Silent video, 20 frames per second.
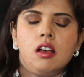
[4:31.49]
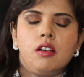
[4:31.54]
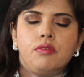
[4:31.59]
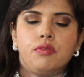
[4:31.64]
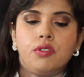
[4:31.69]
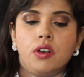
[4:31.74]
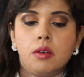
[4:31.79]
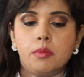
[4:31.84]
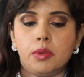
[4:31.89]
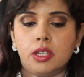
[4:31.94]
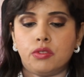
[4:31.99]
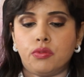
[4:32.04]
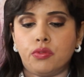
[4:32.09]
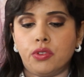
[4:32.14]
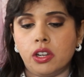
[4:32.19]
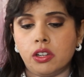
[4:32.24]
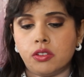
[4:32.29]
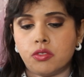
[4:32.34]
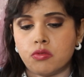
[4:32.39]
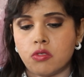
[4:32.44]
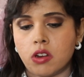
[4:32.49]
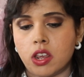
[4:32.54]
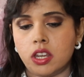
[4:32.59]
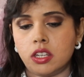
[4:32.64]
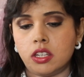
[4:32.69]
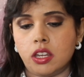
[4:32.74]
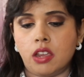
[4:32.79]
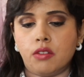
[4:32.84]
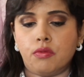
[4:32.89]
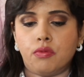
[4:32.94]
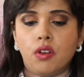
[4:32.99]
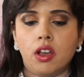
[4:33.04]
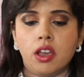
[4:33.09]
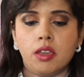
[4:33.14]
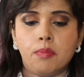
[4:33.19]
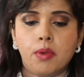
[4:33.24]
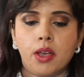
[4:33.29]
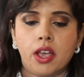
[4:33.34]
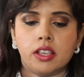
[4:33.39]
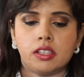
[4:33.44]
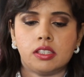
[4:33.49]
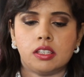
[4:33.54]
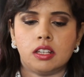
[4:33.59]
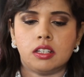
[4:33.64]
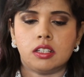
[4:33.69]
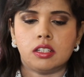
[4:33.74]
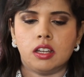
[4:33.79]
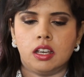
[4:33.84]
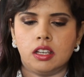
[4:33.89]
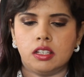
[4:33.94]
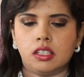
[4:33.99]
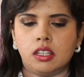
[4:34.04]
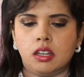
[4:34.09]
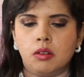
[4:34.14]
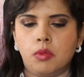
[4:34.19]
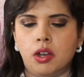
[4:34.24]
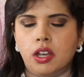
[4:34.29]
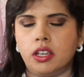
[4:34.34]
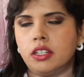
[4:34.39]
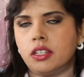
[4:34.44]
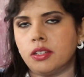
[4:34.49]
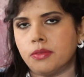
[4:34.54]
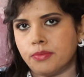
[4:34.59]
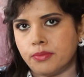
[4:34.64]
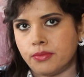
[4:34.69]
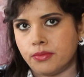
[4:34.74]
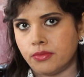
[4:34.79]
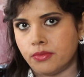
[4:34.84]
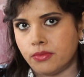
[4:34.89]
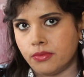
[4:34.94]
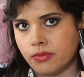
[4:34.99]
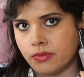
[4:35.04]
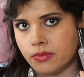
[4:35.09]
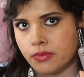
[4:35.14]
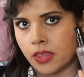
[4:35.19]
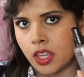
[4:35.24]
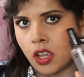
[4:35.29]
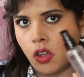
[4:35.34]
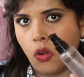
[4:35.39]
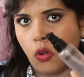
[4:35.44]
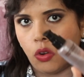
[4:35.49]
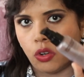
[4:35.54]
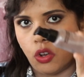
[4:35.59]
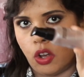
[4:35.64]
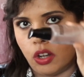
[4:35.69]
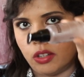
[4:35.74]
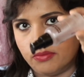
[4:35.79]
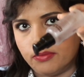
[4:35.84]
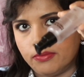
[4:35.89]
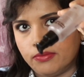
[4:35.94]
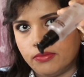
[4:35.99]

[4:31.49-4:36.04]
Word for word: ferment filtrate and five percent niacinamide. All gone.